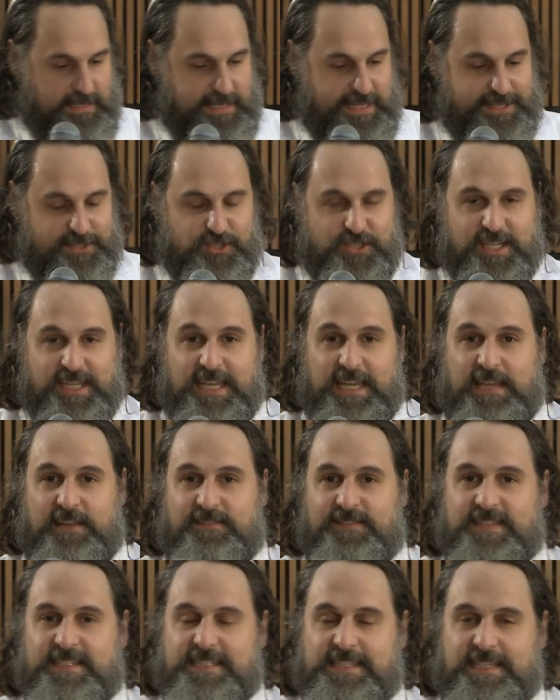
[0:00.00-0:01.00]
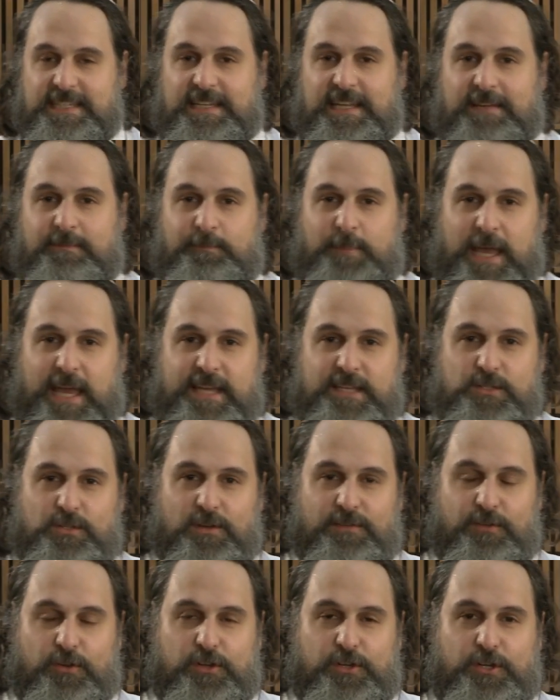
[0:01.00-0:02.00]
And she even did a
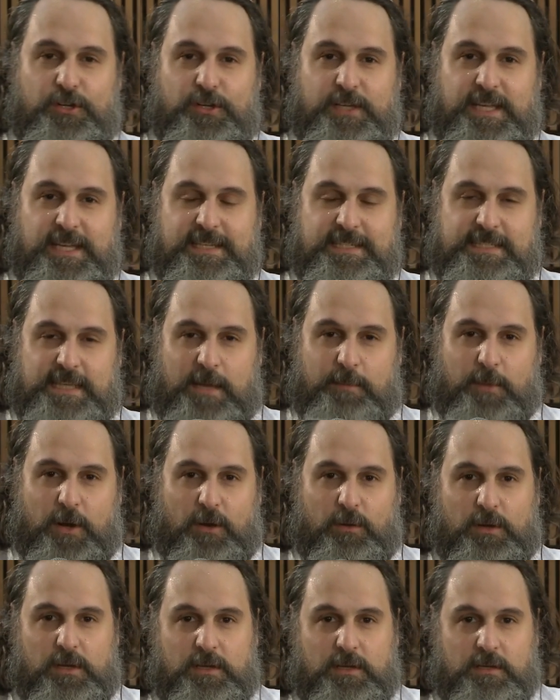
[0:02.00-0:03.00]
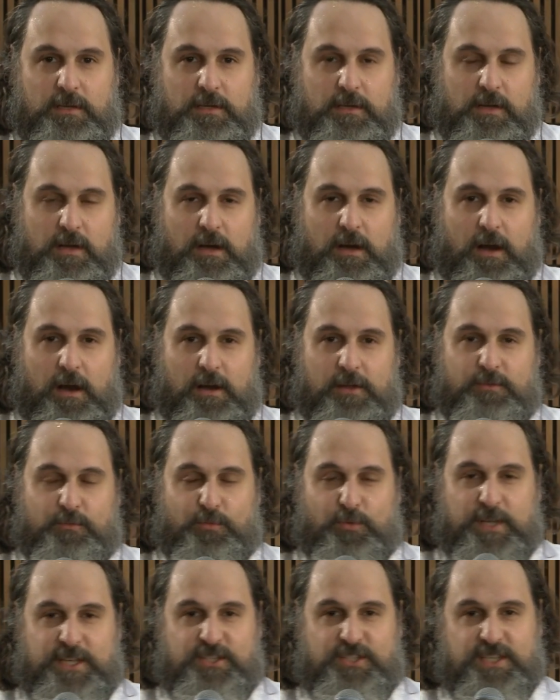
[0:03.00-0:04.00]
Passover cooking demo
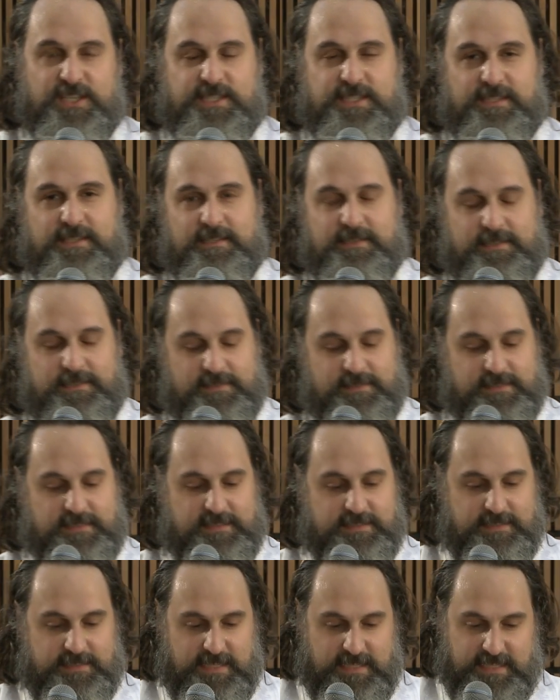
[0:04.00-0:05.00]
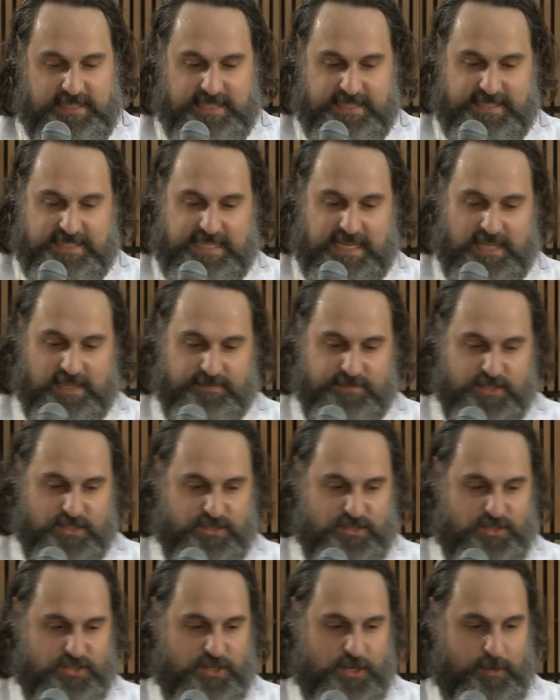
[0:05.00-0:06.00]
on Regis, his
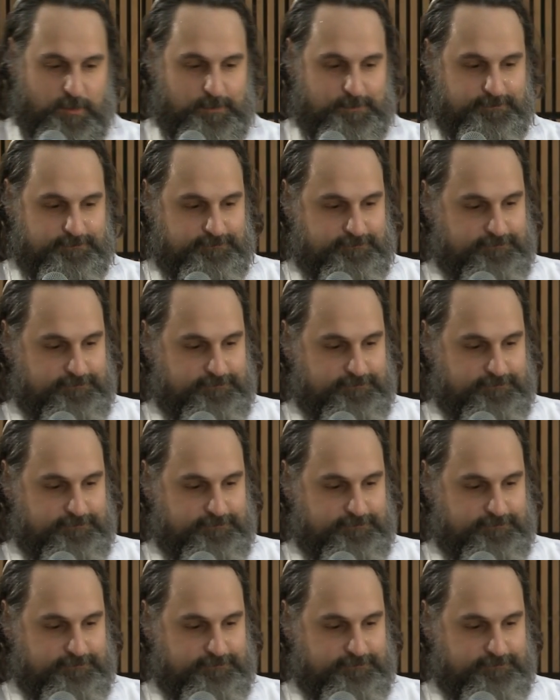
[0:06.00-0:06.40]
television show.